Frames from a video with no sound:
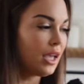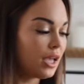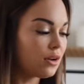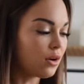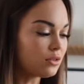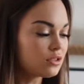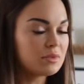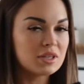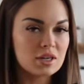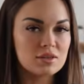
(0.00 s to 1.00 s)
And also
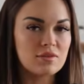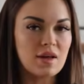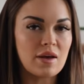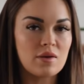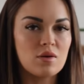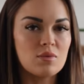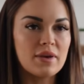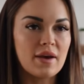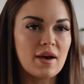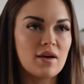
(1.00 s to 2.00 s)
because of that, we
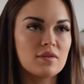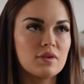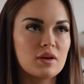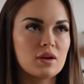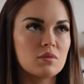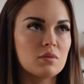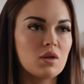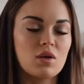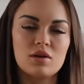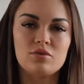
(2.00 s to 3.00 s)
have a
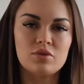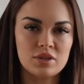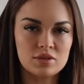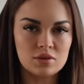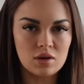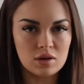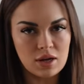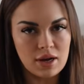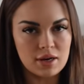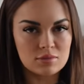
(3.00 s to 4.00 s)
lot of restock
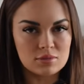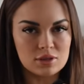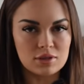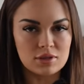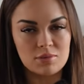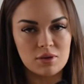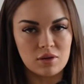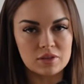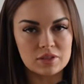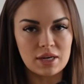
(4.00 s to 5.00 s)
items that are going to be
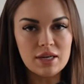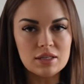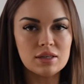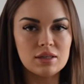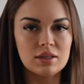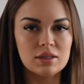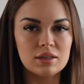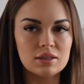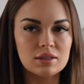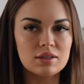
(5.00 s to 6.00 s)
on the site
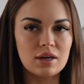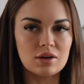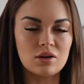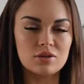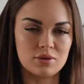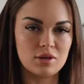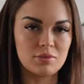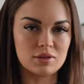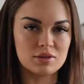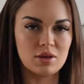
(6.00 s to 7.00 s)
that are also going to
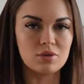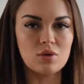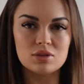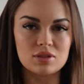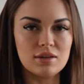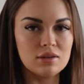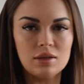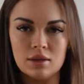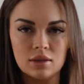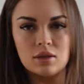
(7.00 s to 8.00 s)
be on sale. The whole site
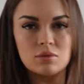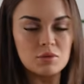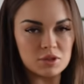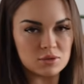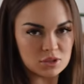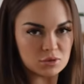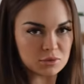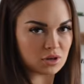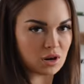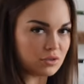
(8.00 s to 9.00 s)
will be
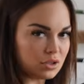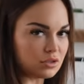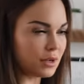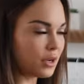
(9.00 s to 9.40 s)
22% off when you use my